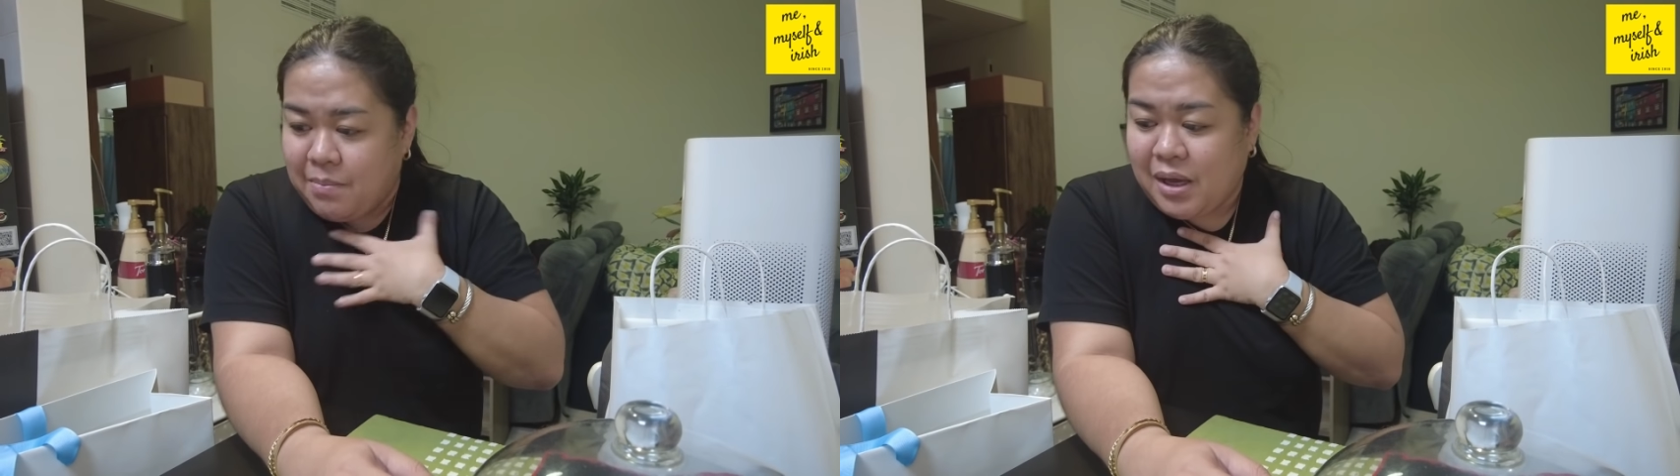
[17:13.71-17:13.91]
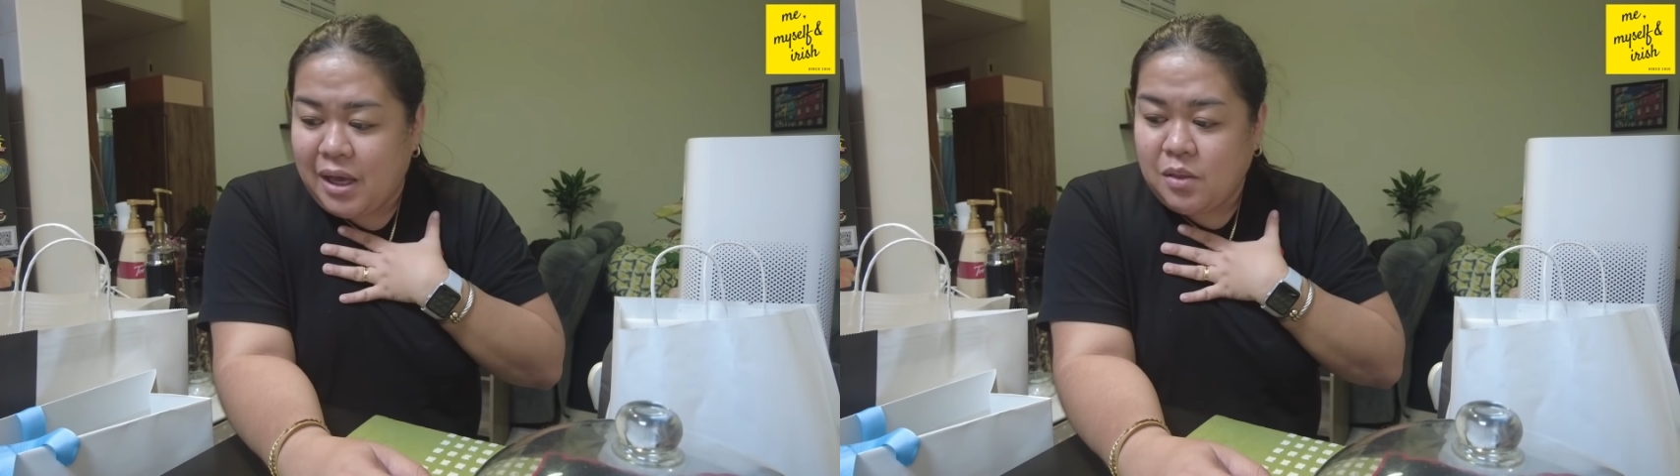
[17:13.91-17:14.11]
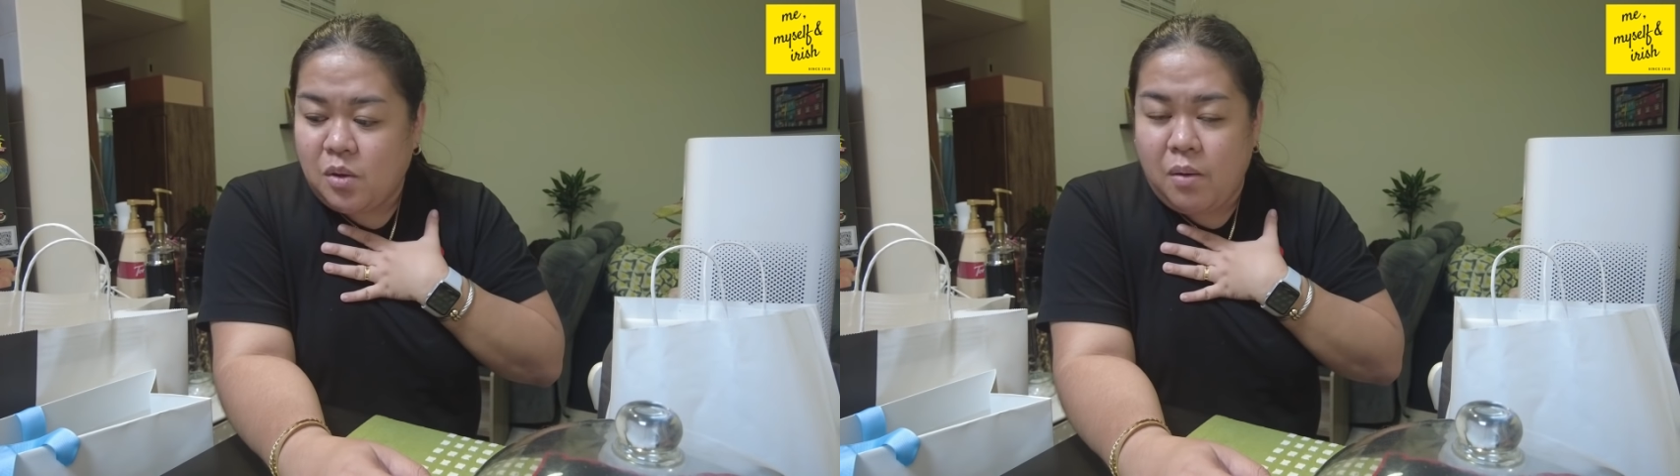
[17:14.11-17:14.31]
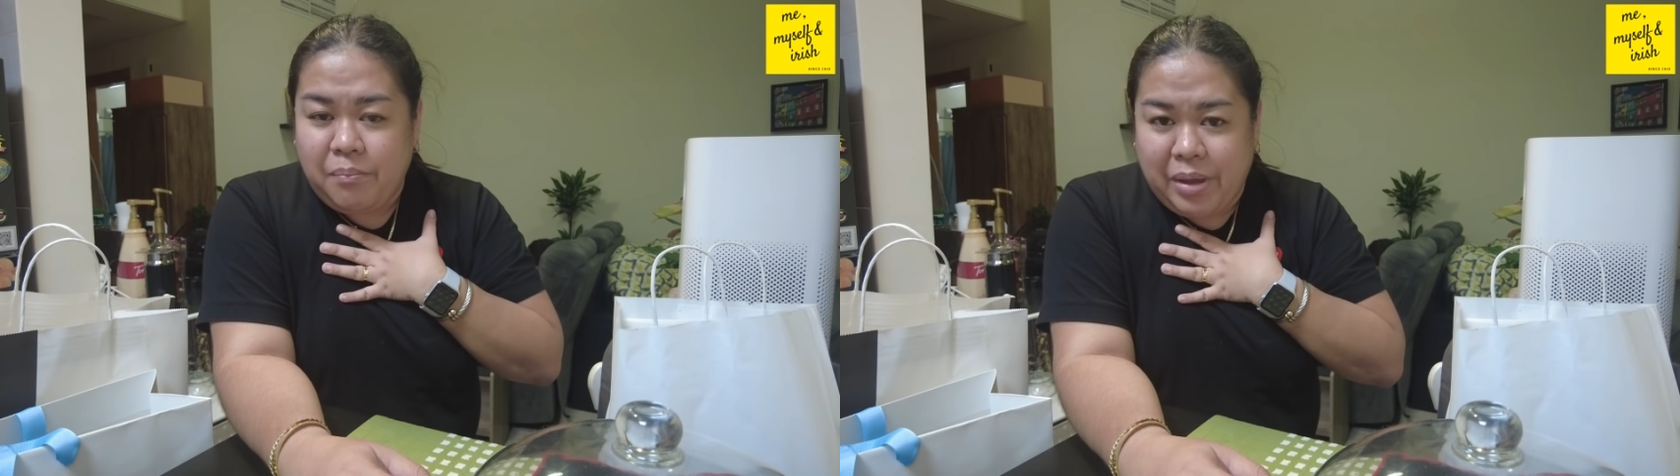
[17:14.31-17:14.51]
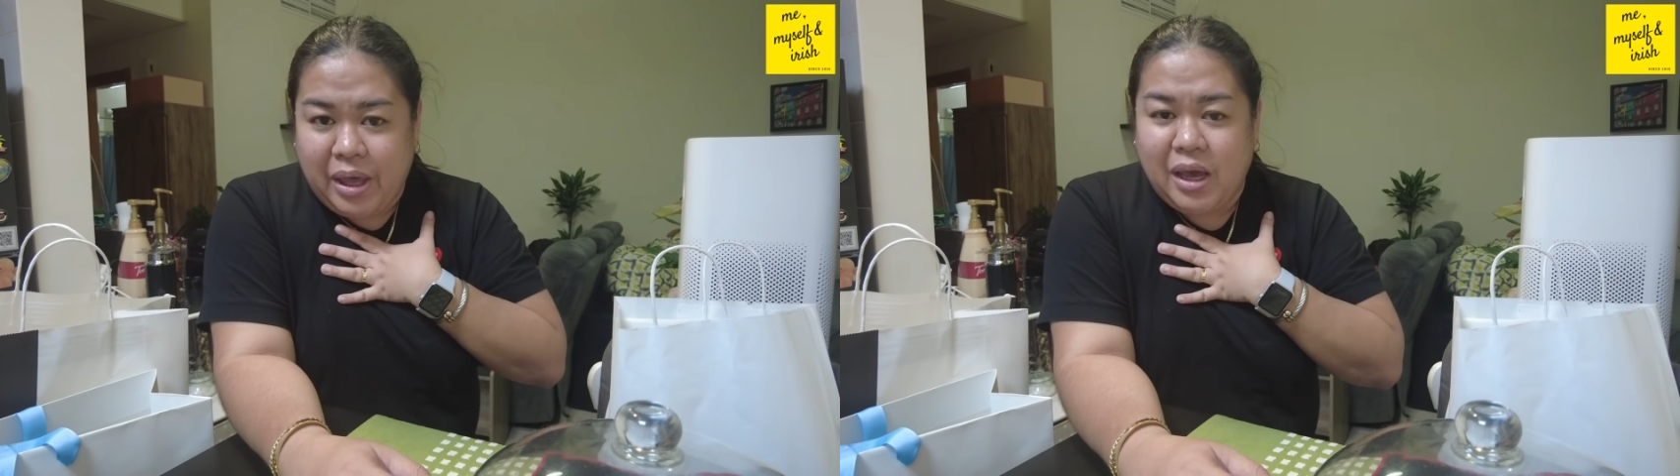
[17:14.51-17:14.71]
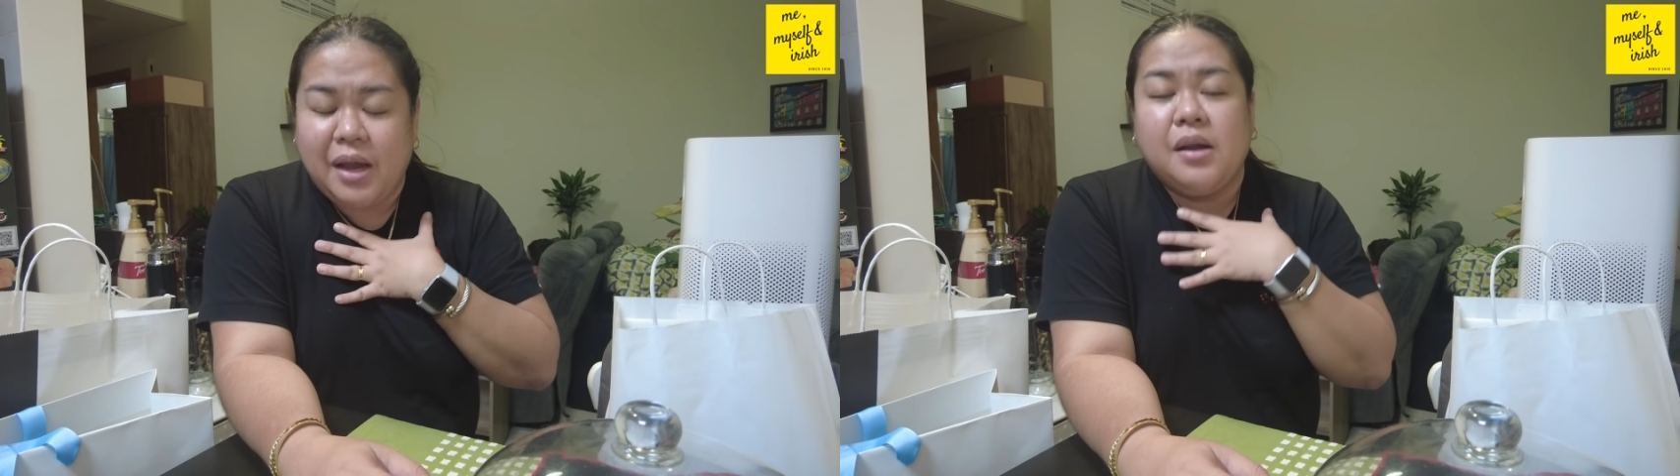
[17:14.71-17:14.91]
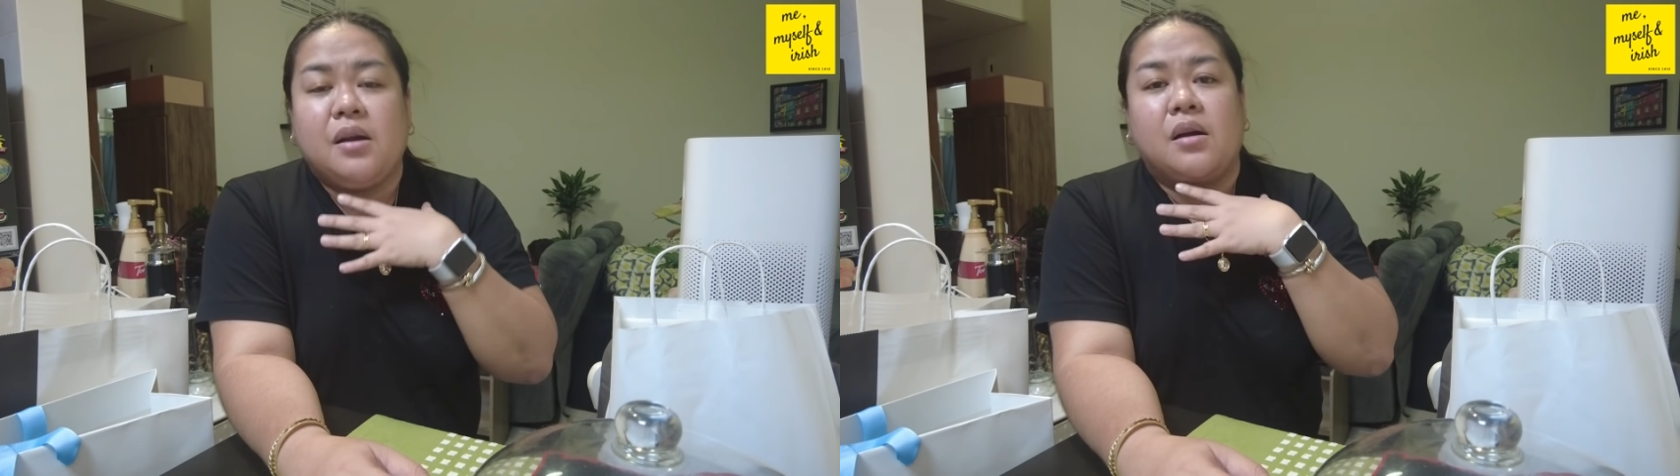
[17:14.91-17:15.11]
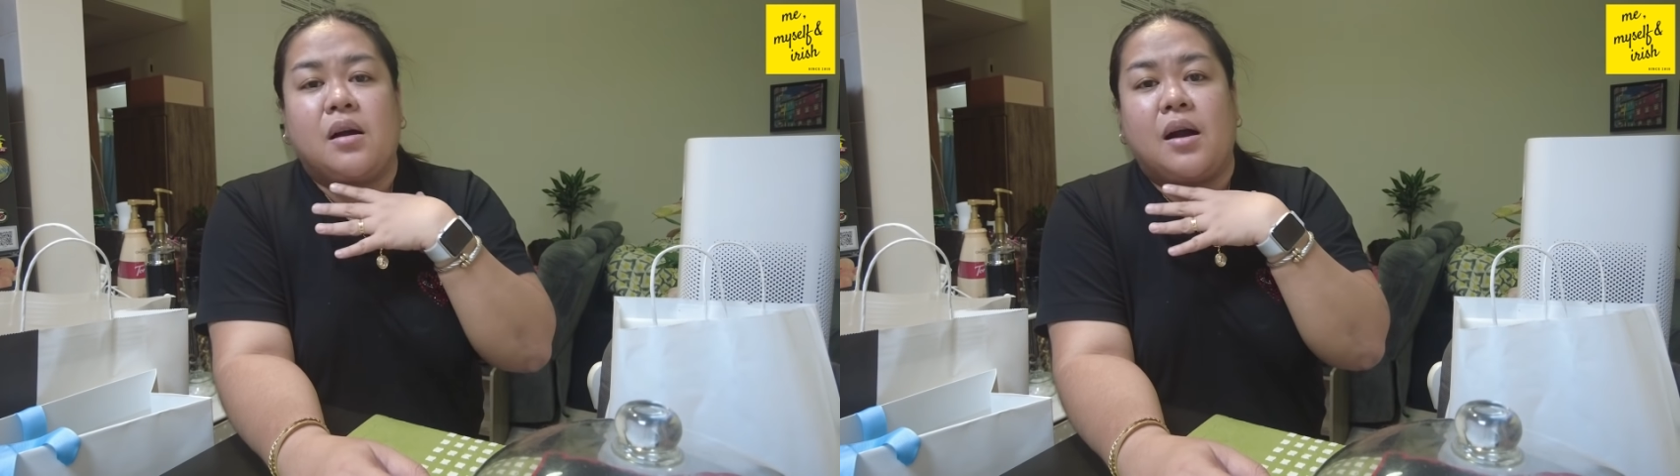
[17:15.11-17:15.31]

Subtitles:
am again to compare